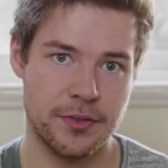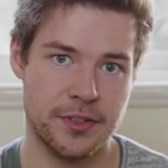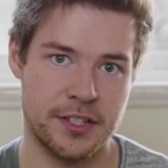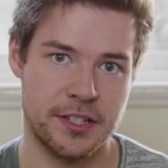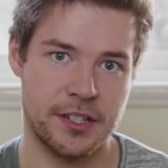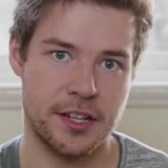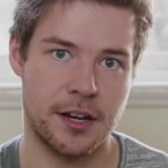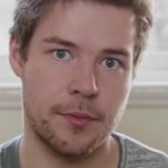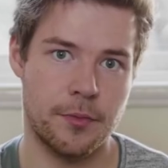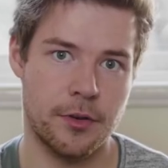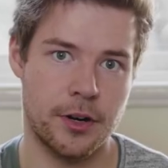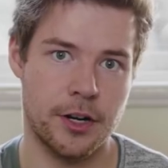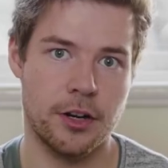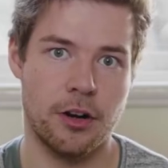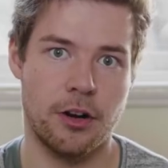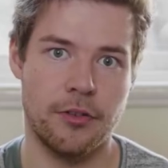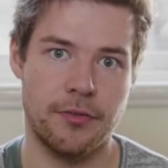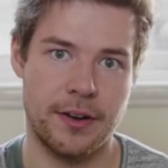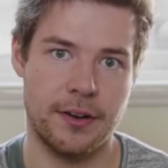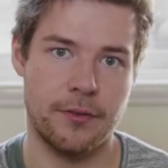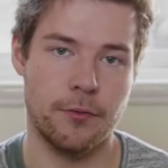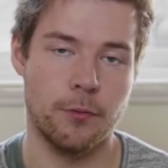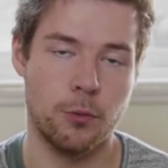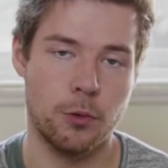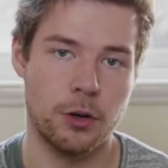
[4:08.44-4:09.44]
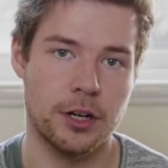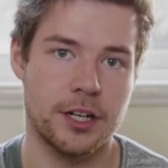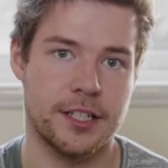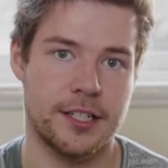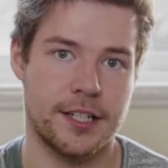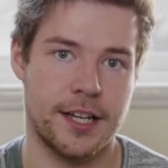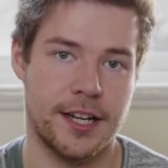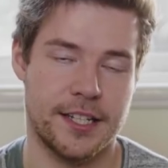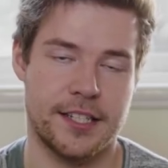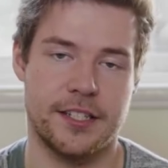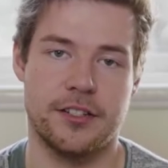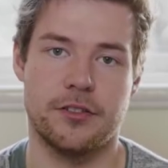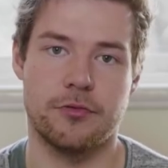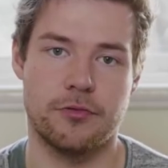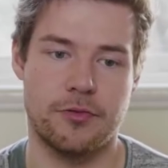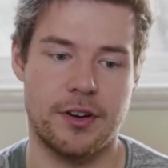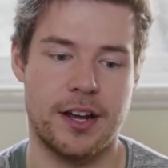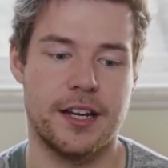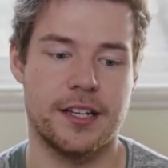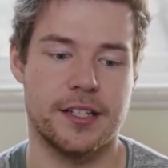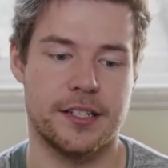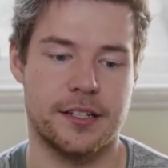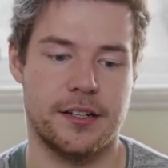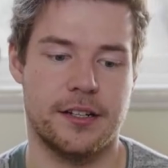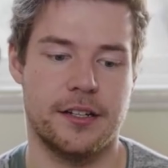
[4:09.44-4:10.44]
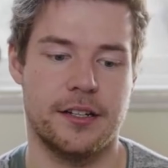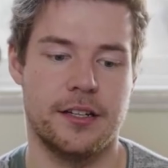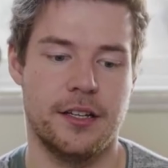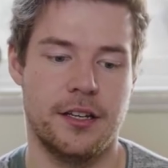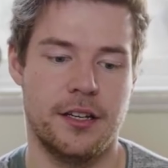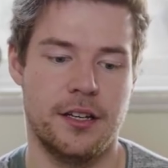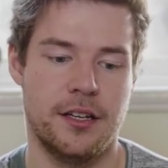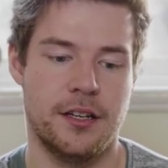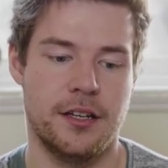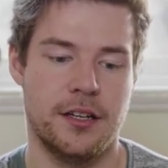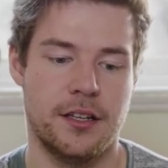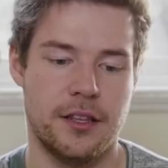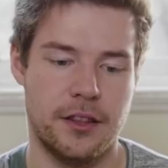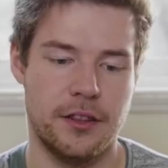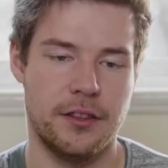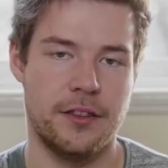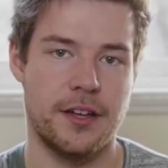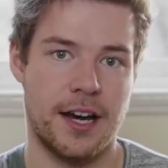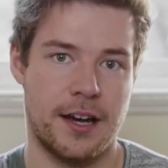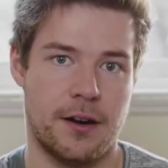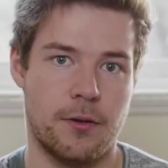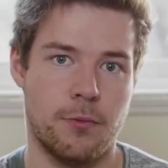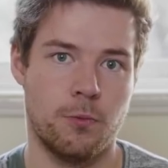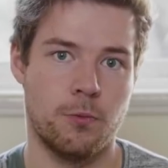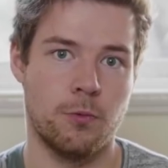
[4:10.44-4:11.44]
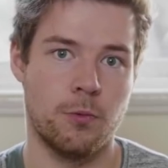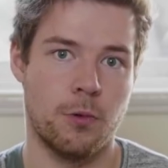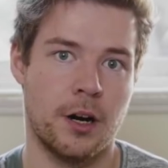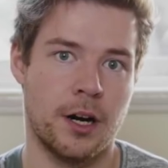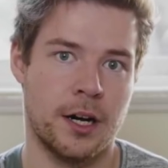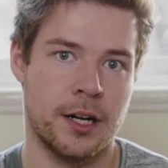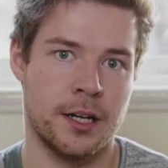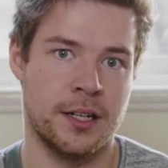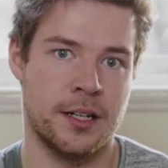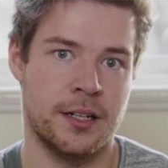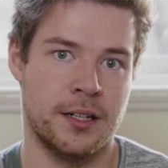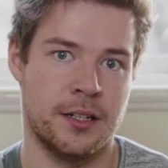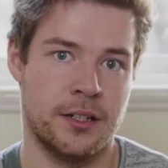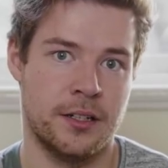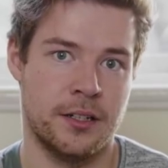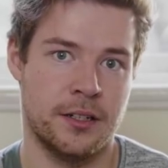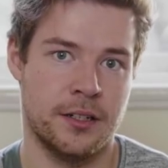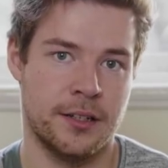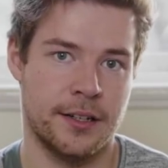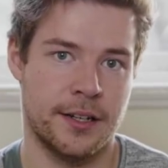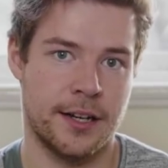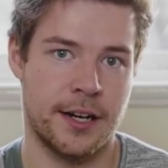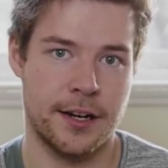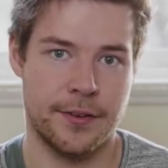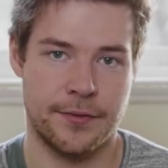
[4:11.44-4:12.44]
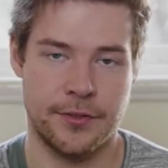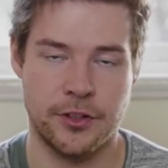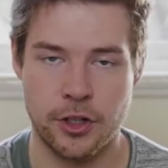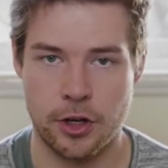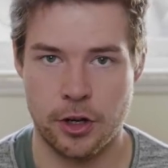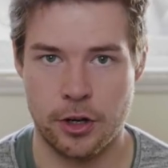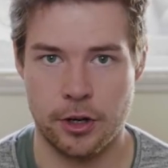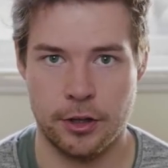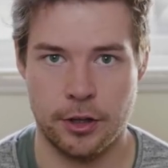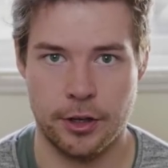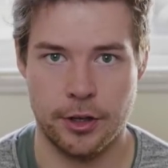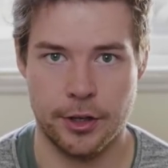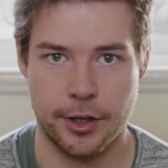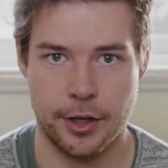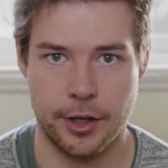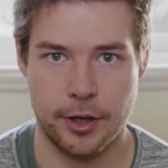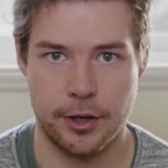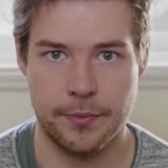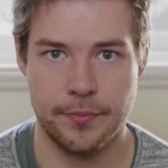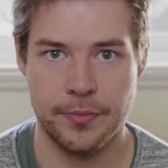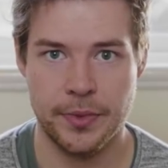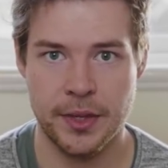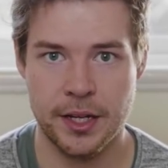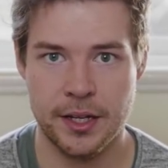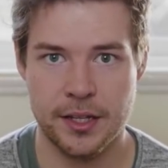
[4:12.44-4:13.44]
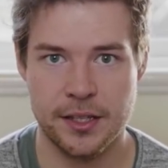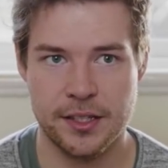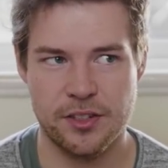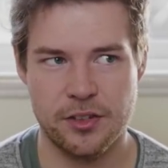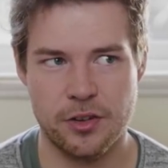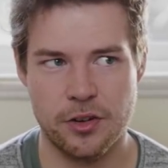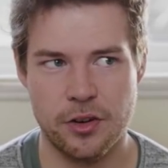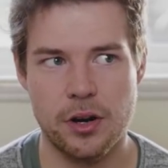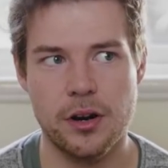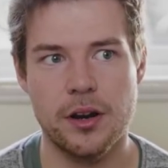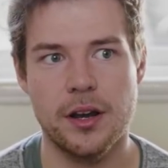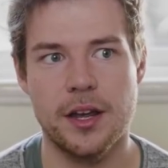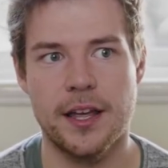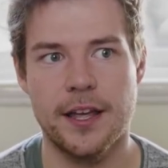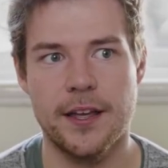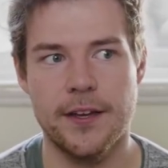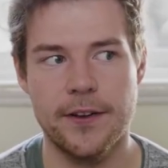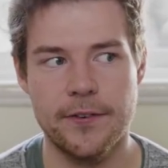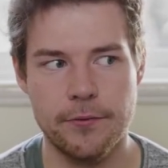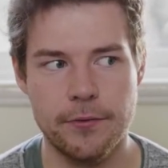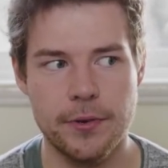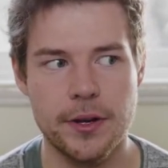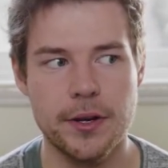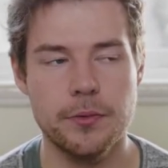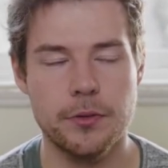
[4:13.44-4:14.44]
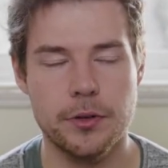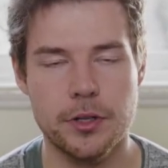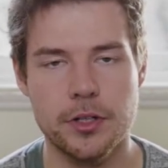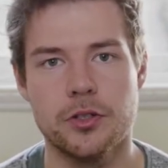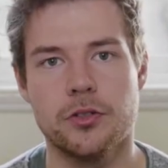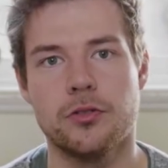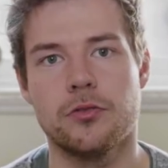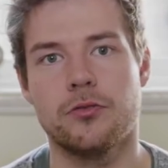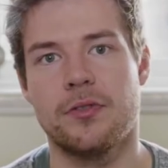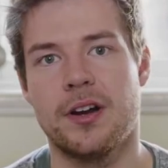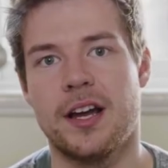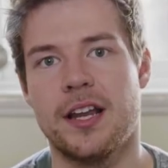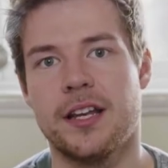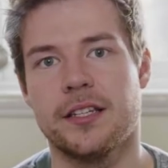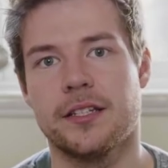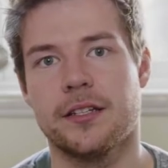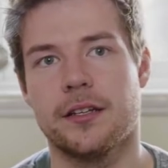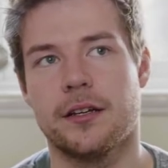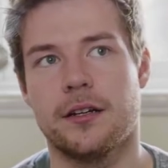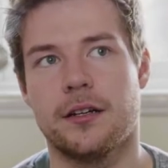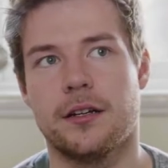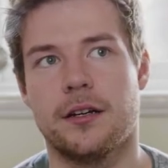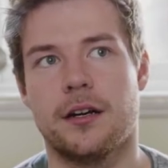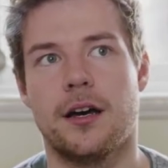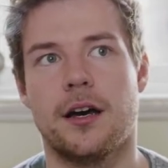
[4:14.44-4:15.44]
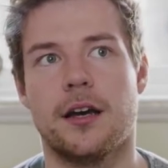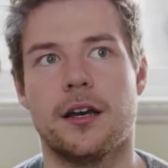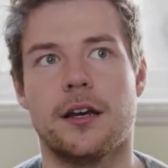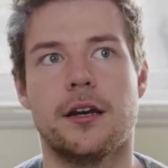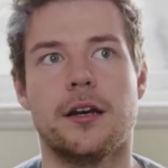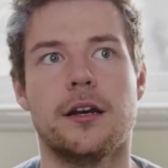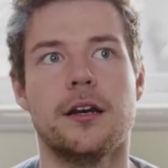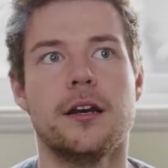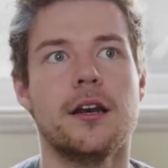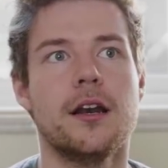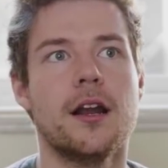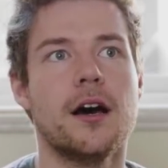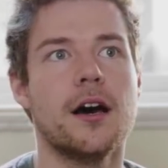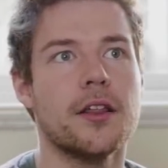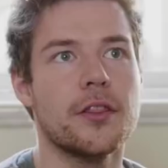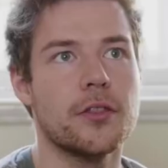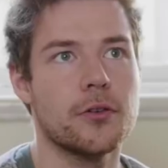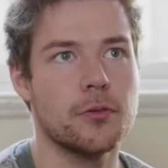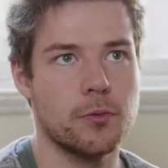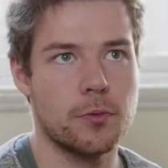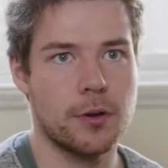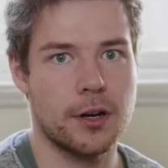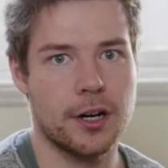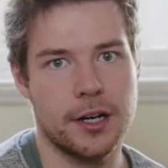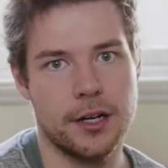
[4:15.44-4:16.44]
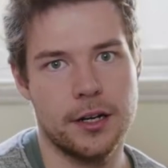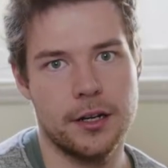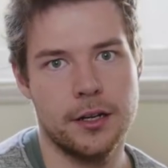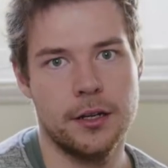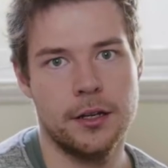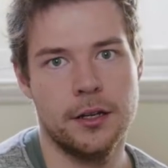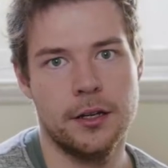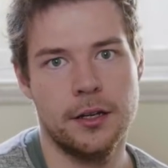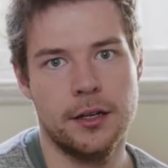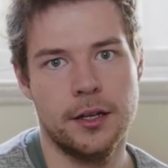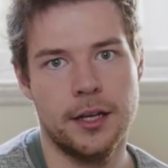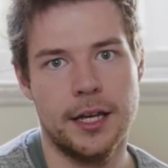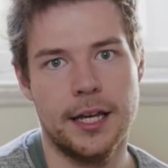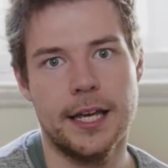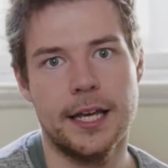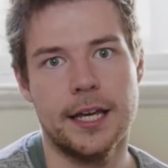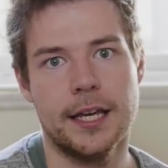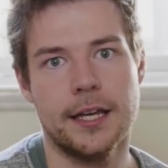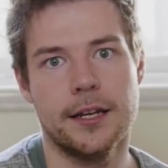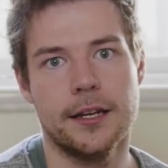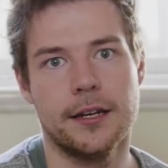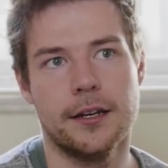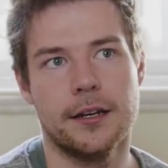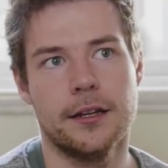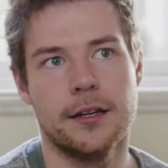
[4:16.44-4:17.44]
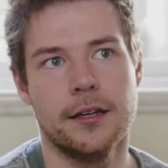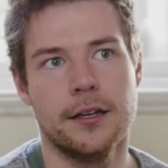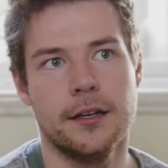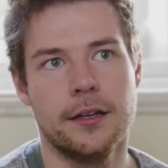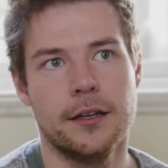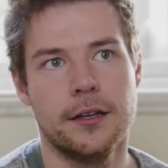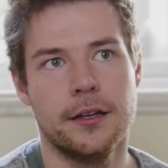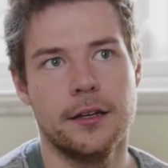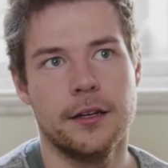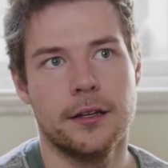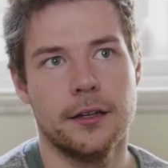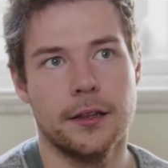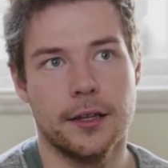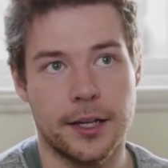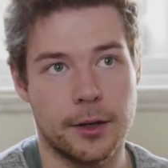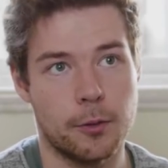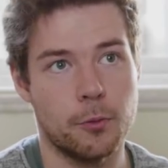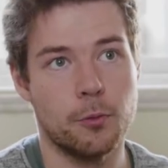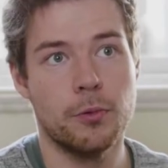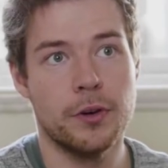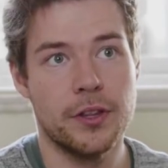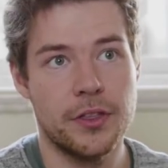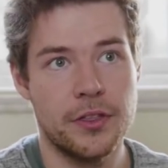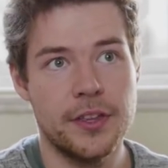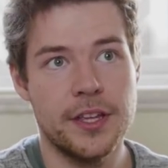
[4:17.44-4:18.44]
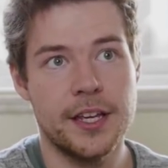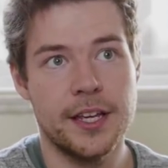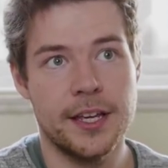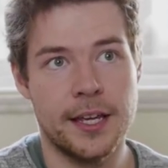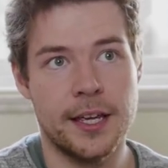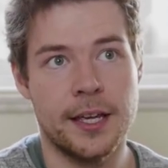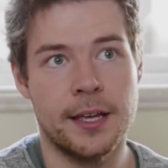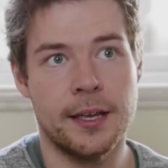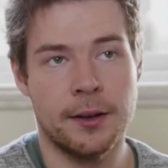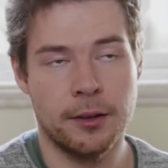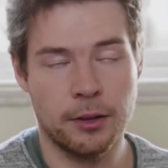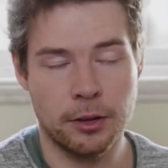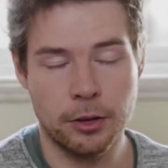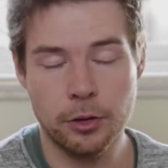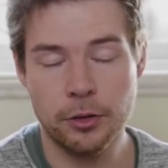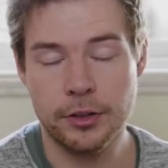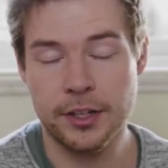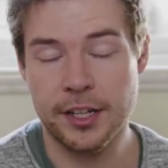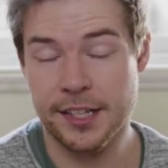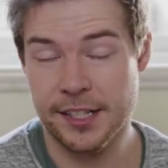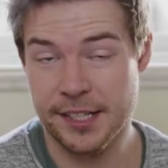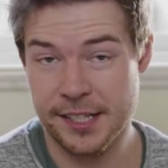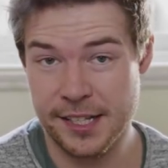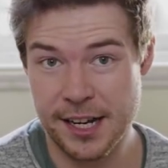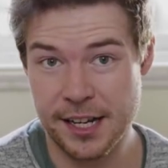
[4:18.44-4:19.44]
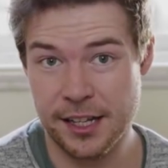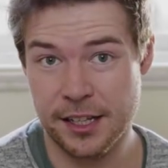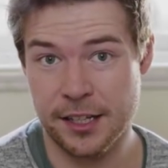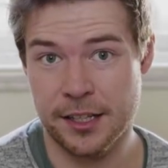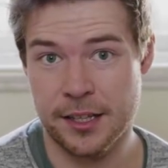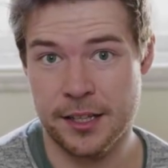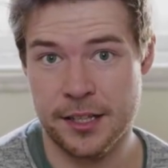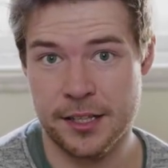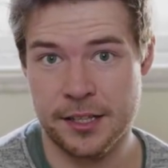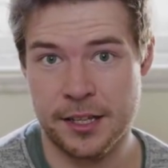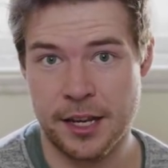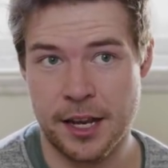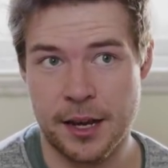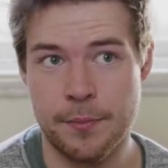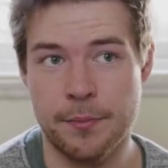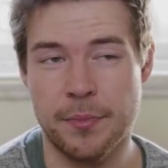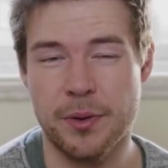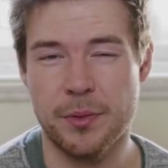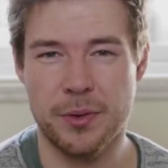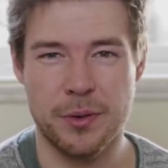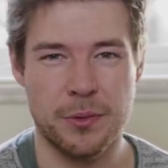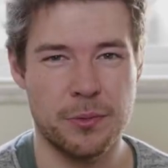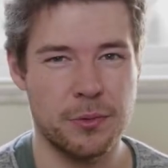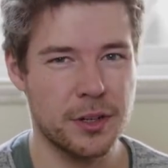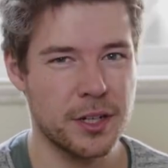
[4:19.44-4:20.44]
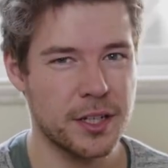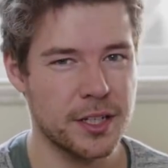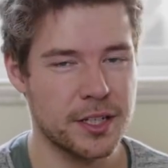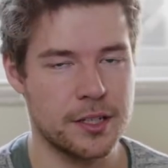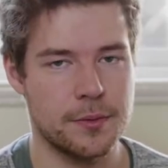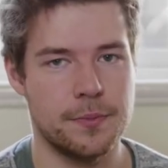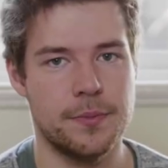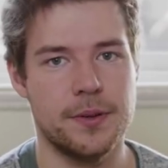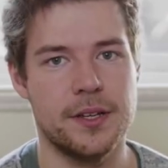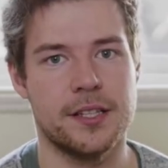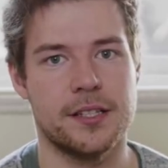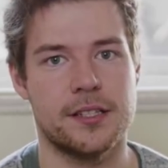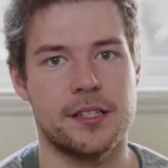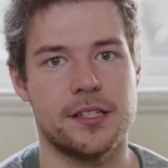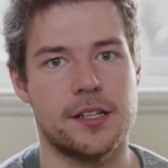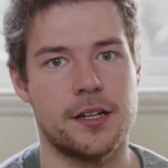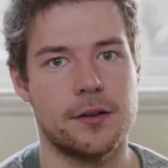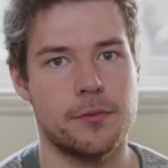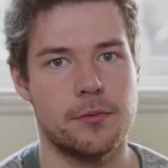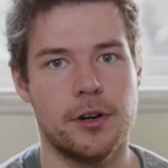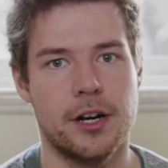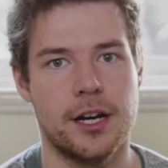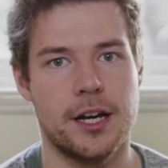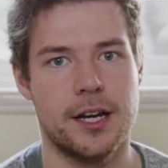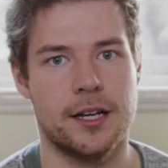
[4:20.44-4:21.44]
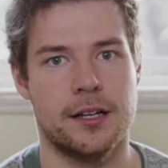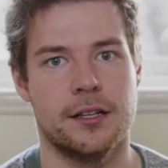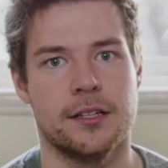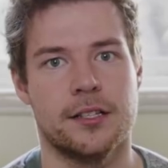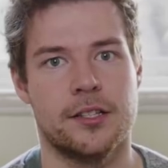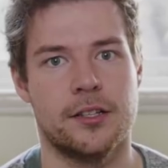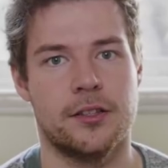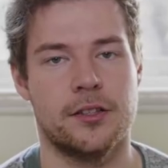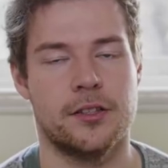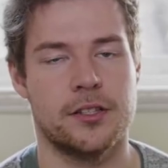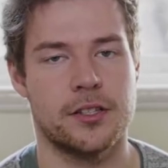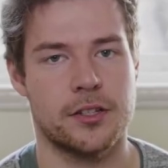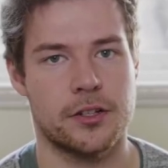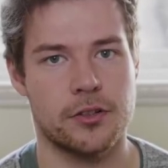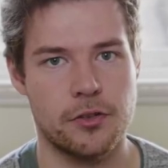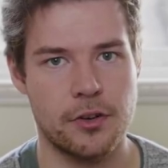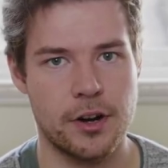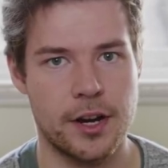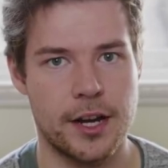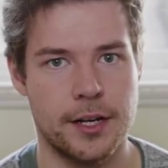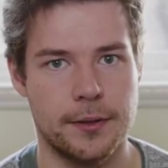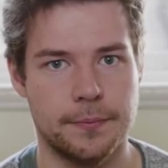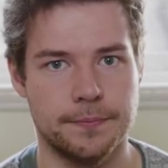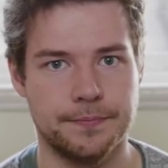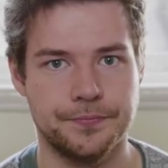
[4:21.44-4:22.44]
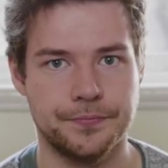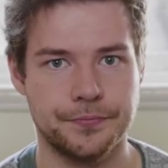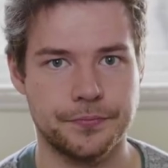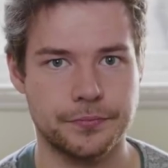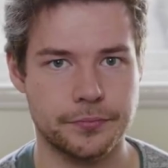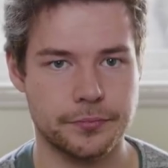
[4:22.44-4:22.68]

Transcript: of a summary of what it takes to render that one kind of Cherno logo. So if we want to render another one in, like with the, it'll look exactly the same, but we want it to be somewhere else on the screen,